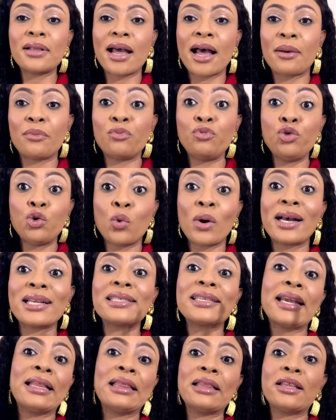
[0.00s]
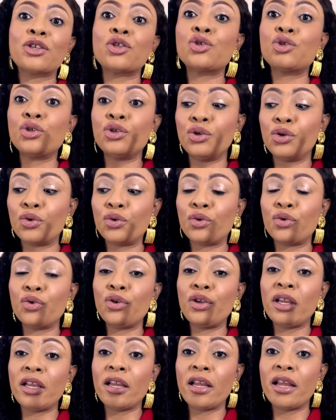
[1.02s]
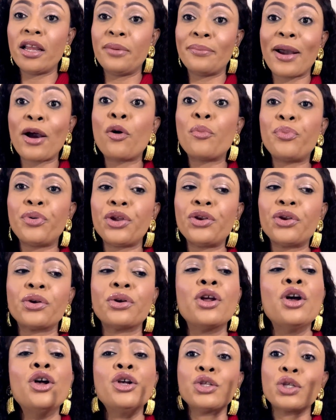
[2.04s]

nuance in this, you know, in my opinion.